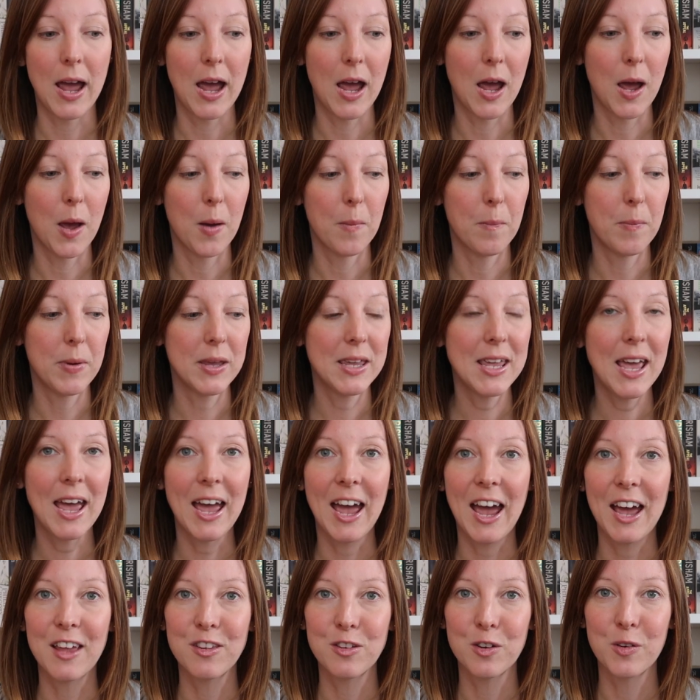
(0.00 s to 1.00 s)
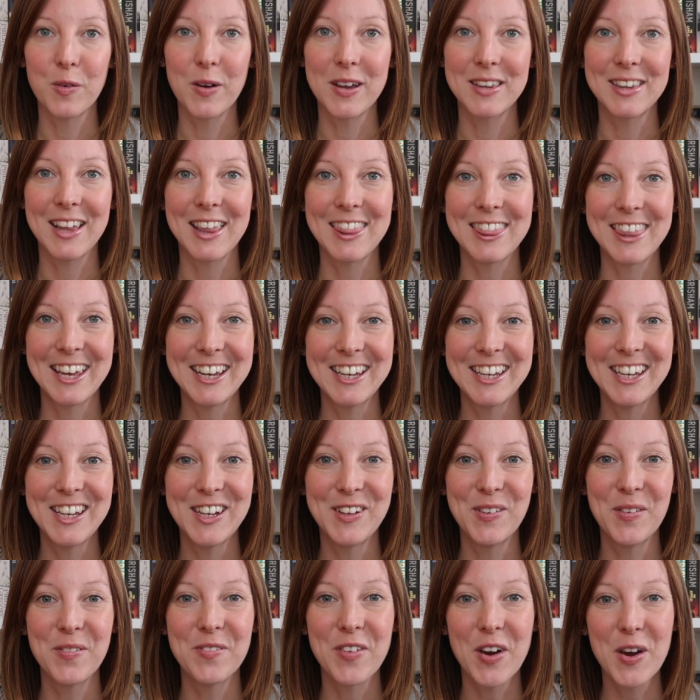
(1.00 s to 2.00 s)
Uh, but yeah, as always, thank
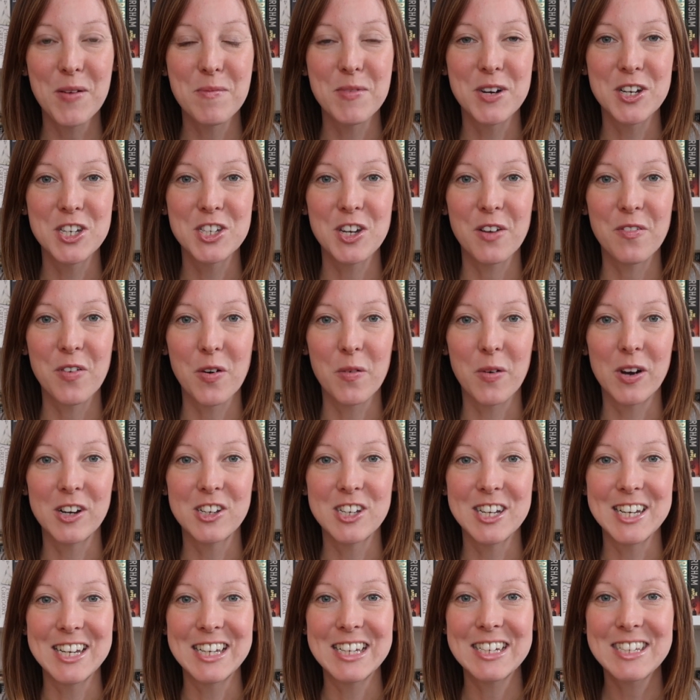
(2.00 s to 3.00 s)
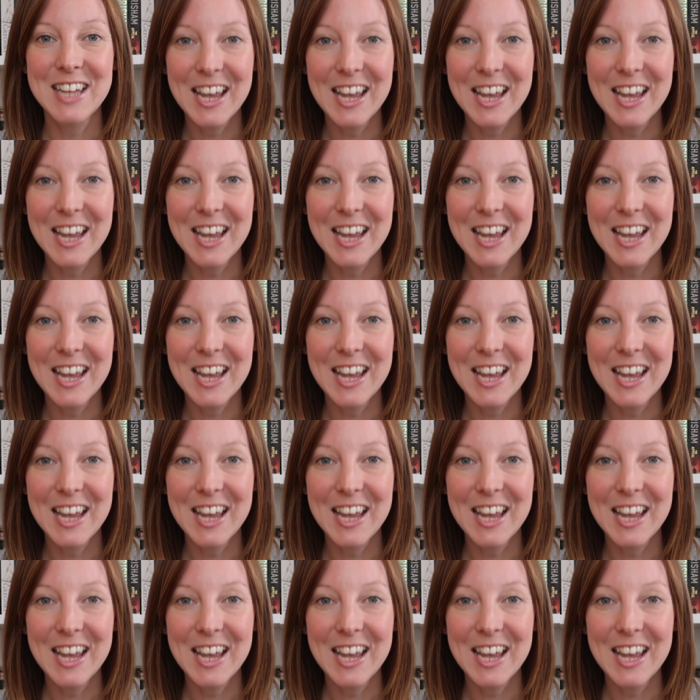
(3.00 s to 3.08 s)
you very much for watching.